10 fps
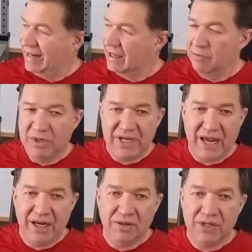a little bit
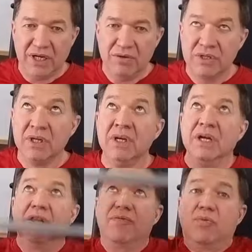angled out.
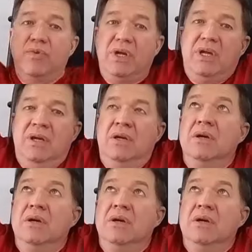And from there,